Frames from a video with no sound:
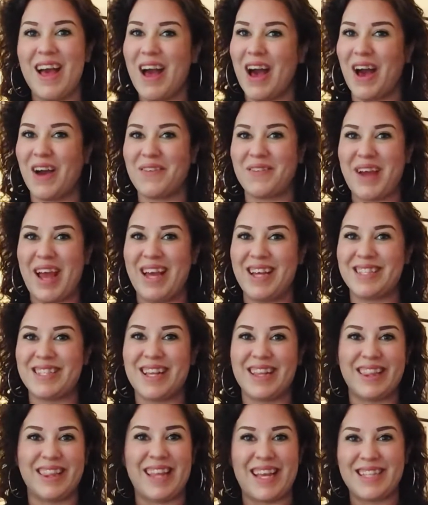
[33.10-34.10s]
All right,
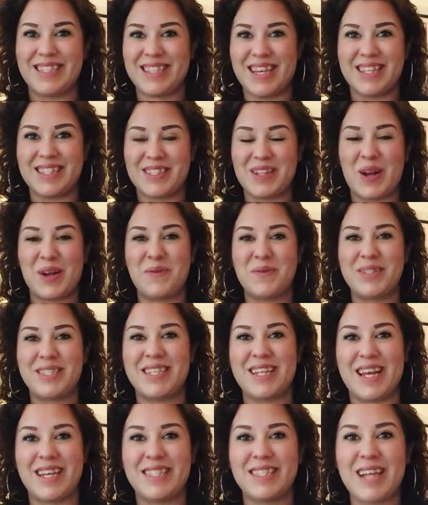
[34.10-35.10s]
let's get started with
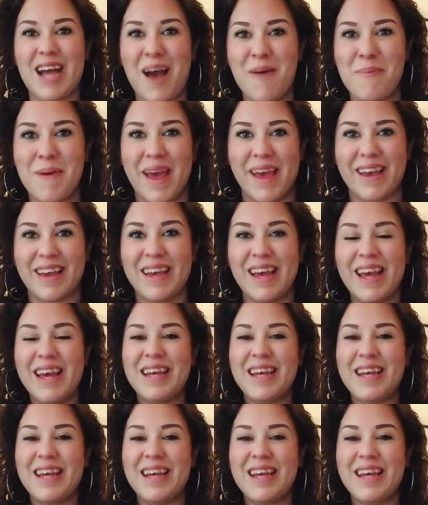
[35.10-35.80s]
today's topic.